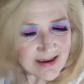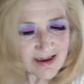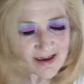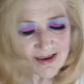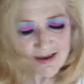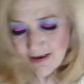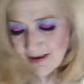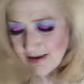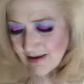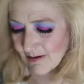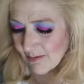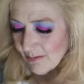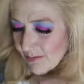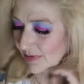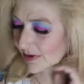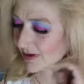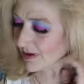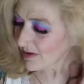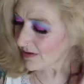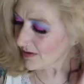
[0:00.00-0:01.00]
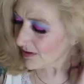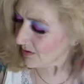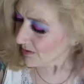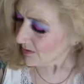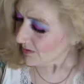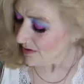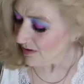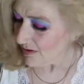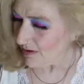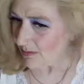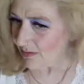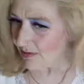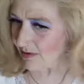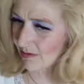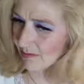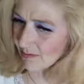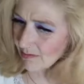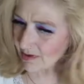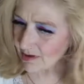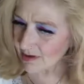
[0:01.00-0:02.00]
think I'm best doing it with
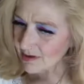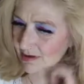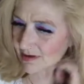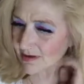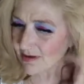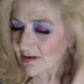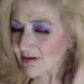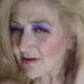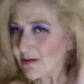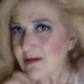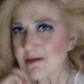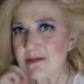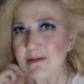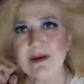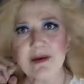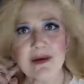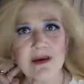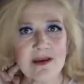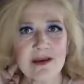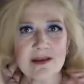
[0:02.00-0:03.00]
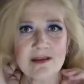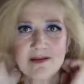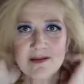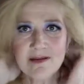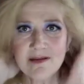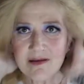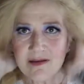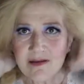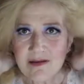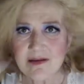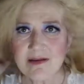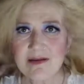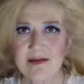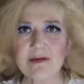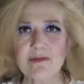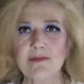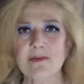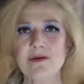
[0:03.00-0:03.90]
my hands, to be